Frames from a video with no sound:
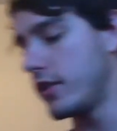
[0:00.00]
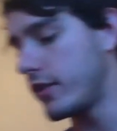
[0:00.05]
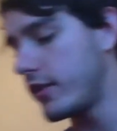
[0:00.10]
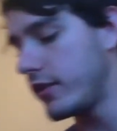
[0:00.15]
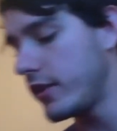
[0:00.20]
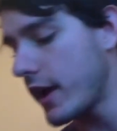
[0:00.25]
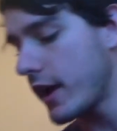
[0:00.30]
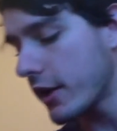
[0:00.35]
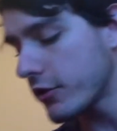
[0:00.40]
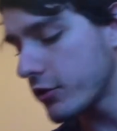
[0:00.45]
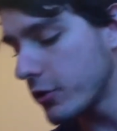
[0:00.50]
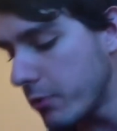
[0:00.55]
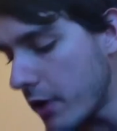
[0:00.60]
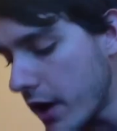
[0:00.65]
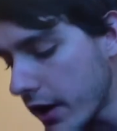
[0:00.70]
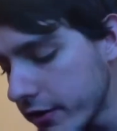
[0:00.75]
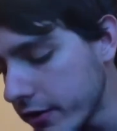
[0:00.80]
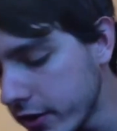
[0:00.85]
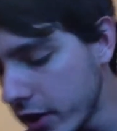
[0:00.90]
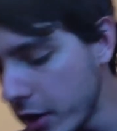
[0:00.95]
this is the actual
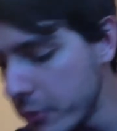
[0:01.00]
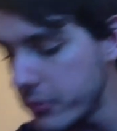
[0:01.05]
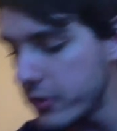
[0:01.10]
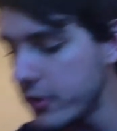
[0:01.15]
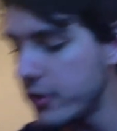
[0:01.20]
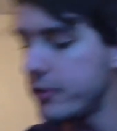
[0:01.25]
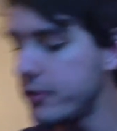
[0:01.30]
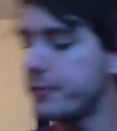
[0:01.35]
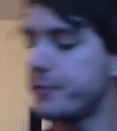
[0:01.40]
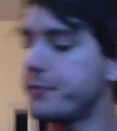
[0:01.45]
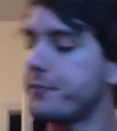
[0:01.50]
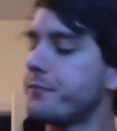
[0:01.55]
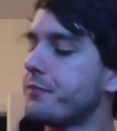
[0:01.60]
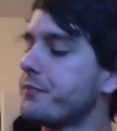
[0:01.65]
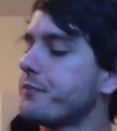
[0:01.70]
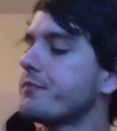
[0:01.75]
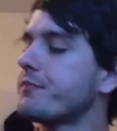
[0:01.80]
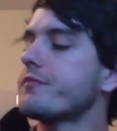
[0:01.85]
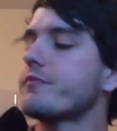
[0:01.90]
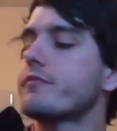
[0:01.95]
box it comes in.
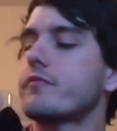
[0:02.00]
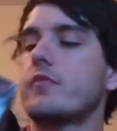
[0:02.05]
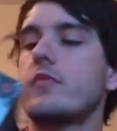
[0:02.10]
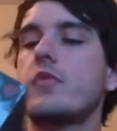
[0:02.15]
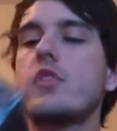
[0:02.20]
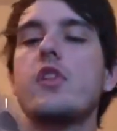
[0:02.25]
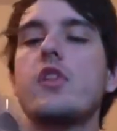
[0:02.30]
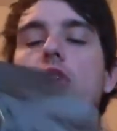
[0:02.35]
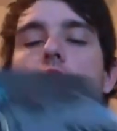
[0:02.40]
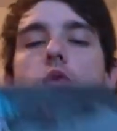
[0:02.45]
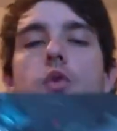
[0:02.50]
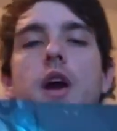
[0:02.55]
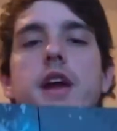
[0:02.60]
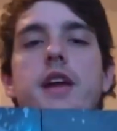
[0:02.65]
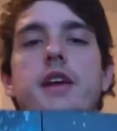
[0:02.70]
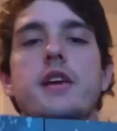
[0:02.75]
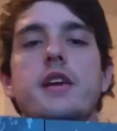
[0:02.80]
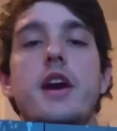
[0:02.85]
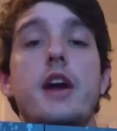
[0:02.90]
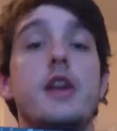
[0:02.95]

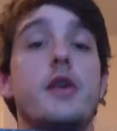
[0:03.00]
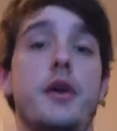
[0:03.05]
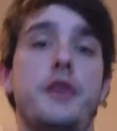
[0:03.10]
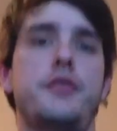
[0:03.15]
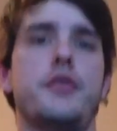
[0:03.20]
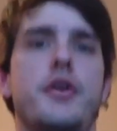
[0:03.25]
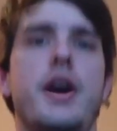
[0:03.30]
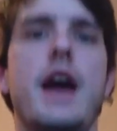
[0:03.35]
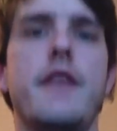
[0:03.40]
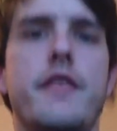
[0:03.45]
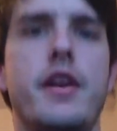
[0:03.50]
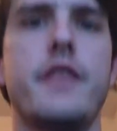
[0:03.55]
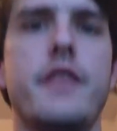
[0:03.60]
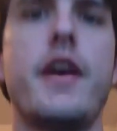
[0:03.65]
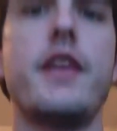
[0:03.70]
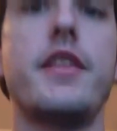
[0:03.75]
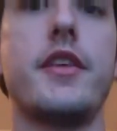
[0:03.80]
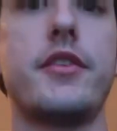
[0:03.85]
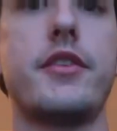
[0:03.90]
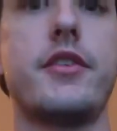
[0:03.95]
right here. I know I still have it. I've
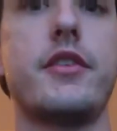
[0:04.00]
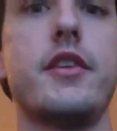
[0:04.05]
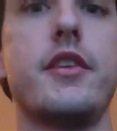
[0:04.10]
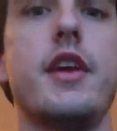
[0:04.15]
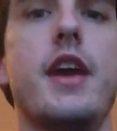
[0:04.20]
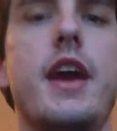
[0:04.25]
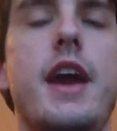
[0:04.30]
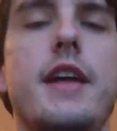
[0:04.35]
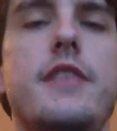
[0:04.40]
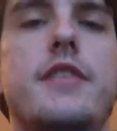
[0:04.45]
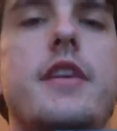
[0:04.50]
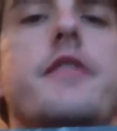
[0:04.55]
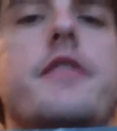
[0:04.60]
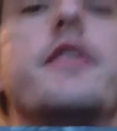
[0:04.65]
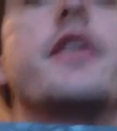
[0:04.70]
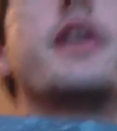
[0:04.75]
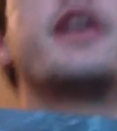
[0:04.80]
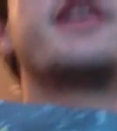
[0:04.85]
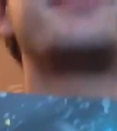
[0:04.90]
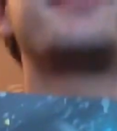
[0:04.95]
had this headset
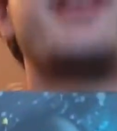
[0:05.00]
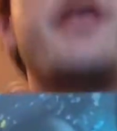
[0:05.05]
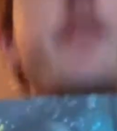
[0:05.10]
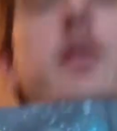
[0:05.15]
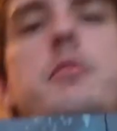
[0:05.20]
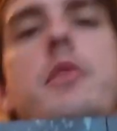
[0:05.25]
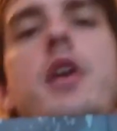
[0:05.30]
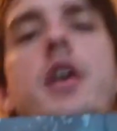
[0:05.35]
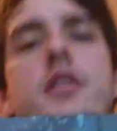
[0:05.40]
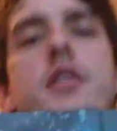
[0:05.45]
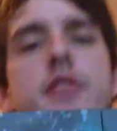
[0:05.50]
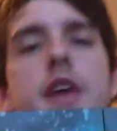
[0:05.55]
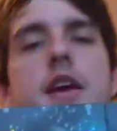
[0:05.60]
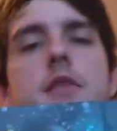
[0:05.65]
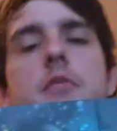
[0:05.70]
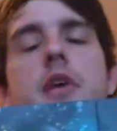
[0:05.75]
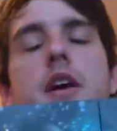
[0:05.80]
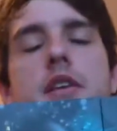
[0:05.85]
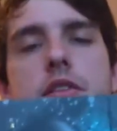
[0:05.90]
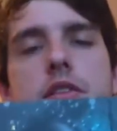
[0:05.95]
for like 7 months,
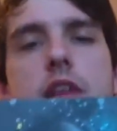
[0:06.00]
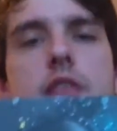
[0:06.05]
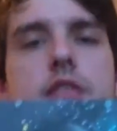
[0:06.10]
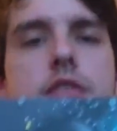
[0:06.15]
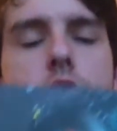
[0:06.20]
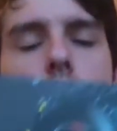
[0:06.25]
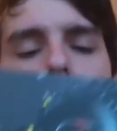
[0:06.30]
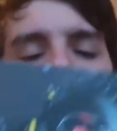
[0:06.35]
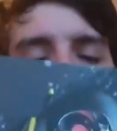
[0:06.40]
8 months, and I still